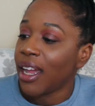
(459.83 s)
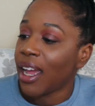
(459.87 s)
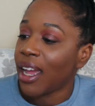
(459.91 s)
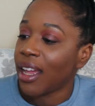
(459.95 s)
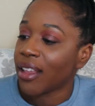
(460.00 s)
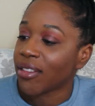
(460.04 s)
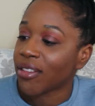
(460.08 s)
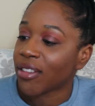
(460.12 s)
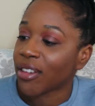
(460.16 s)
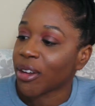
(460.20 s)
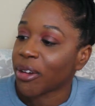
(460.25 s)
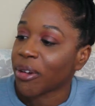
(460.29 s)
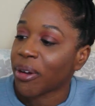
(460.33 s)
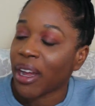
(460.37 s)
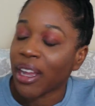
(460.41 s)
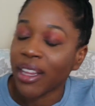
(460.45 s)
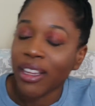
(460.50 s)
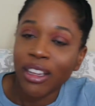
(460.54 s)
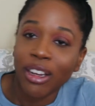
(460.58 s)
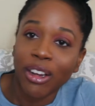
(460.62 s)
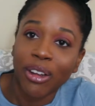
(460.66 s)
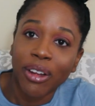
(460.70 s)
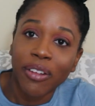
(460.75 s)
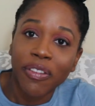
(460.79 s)
And so
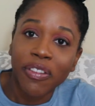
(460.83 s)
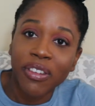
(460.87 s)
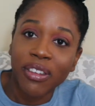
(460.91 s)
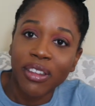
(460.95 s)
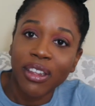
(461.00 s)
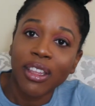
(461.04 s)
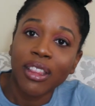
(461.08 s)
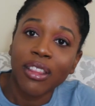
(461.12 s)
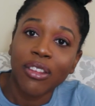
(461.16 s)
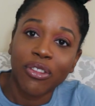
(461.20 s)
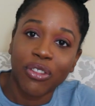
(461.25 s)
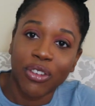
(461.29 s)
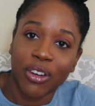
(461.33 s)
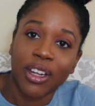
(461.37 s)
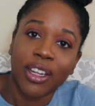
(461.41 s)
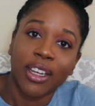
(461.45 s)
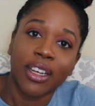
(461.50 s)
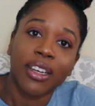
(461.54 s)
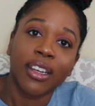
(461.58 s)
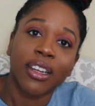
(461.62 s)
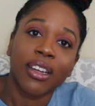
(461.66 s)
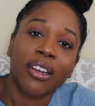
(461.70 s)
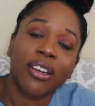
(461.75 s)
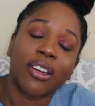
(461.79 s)
I've seen the
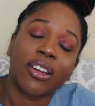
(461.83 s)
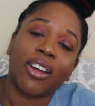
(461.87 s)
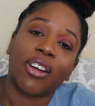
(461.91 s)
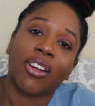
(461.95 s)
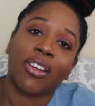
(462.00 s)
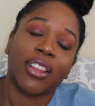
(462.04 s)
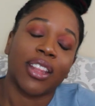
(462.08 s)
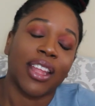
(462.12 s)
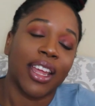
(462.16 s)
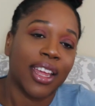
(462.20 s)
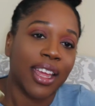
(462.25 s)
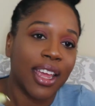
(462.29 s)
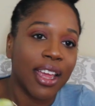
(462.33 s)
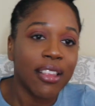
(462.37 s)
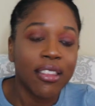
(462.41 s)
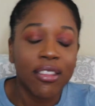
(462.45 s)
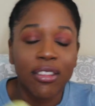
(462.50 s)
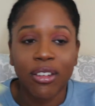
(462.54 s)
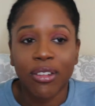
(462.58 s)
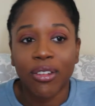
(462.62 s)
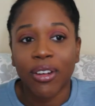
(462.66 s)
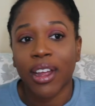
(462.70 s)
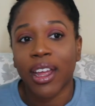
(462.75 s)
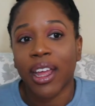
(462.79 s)
trend on like
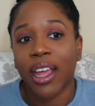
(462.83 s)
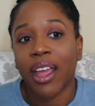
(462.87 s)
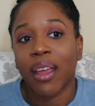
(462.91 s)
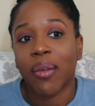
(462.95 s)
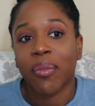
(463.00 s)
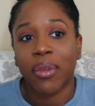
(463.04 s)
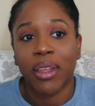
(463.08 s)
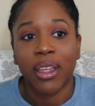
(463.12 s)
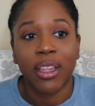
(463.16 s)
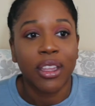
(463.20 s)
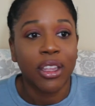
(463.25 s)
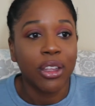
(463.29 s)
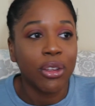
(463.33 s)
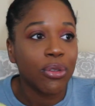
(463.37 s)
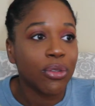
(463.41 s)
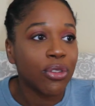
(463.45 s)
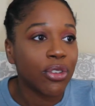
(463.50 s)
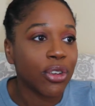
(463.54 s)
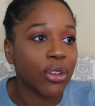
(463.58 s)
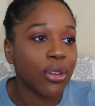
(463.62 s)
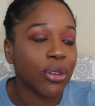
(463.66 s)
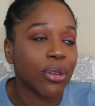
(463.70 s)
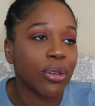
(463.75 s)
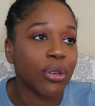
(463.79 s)
Instagram and
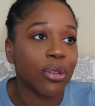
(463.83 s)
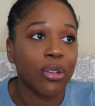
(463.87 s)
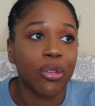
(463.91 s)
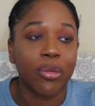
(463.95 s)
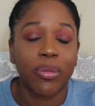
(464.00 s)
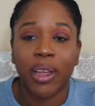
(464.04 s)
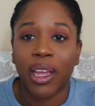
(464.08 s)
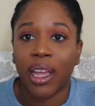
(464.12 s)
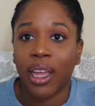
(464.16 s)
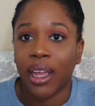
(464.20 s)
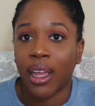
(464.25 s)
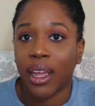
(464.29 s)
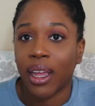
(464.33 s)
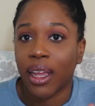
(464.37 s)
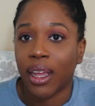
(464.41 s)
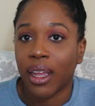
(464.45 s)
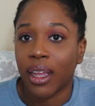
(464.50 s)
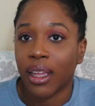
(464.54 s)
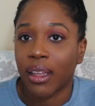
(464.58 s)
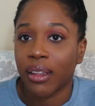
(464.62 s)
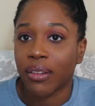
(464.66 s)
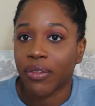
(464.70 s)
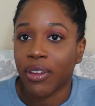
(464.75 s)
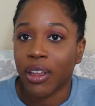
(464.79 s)
YouTube
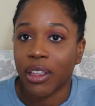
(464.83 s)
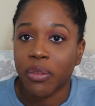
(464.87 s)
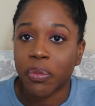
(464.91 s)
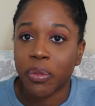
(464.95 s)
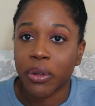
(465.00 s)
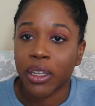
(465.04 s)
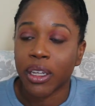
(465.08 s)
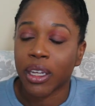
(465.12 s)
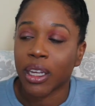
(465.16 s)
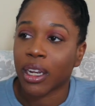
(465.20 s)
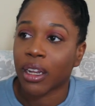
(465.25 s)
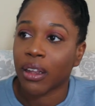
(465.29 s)
and Facebook,